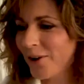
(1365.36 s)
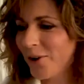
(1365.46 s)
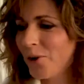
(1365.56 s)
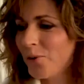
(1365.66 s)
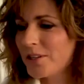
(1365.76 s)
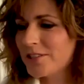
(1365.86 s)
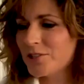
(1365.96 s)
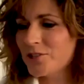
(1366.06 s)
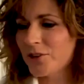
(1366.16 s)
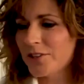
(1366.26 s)
Always a
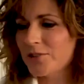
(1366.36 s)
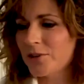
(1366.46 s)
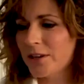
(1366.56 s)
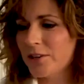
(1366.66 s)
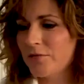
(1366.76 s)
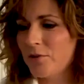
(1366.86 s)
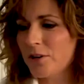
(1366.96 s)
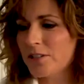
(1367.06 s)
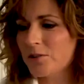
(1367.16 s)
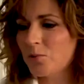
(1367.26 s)
joy to hear your
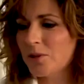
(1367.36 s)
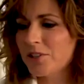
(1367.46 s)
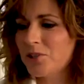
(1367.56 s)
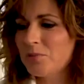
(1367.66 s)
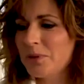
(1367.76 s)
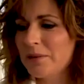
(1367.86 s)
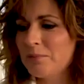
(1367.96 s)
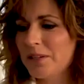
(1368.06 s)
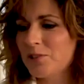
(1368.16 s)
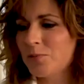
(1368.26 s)
voice. Will you be in
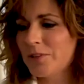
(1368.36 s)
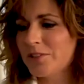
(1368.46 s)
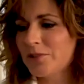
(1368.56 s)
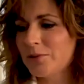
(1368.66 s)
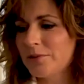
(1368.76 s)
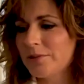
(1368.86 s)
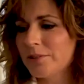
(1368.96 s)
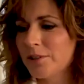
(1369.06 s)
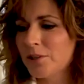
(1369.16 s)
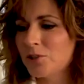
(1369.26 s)
Pittsburgh soon?
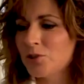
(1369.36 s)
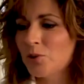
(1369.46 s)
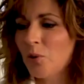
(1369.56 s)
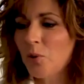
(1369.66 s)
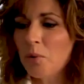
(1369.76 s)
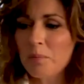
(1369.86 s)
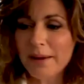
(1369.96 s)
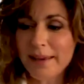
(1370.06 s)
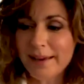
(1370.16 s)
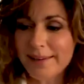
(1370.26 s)
Så
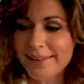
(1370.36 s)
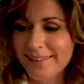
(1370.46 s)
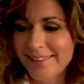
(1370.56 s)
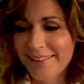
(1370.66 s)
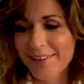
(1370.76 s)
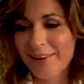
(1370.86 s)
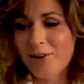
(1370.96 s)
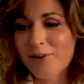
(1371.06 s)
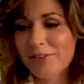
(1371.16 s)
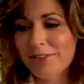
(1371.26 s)
hoppas jag.
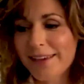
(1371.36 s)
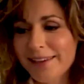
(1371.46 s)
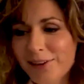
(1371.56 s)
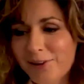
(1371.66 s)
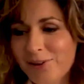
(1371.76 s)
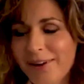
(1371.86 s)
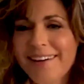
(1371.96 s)
Oh, thank you.